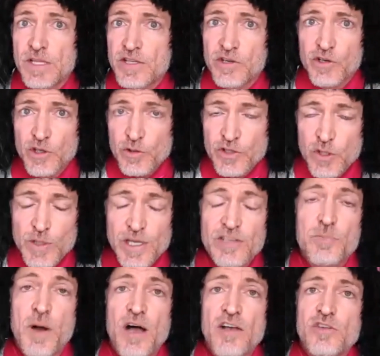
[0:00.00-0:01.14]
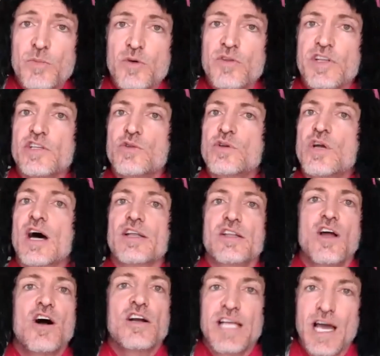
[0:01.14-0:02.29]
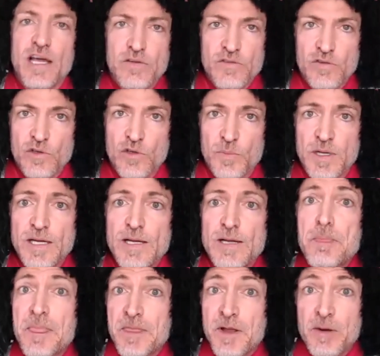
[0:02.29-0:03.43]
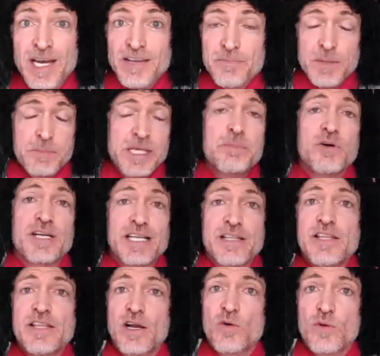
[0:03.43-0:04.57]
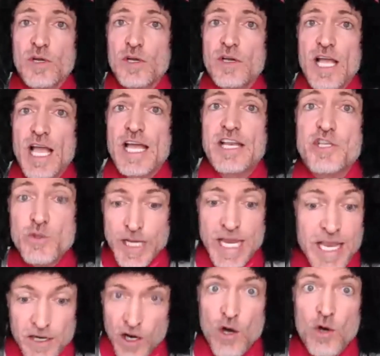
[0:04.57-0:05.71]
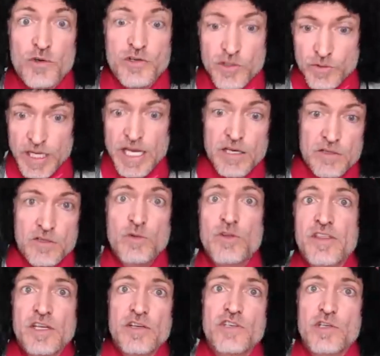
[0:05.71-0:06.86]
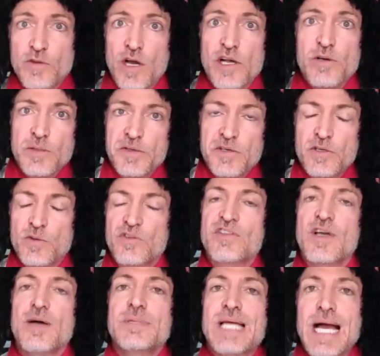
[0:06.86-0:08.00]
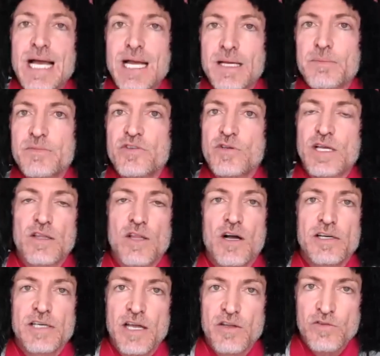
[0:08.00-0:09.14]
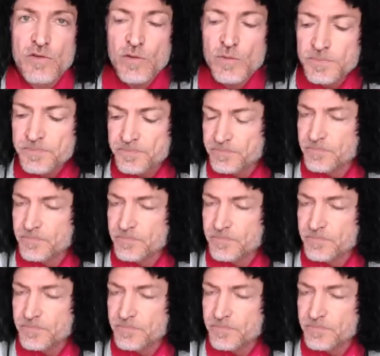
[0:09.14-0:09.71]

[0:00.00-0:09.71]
you're used to it's possible that you got logged out of zoom there might even be people in there and you can't host you can't do the things that you thought you were going to do sometimes you get logged out of zoom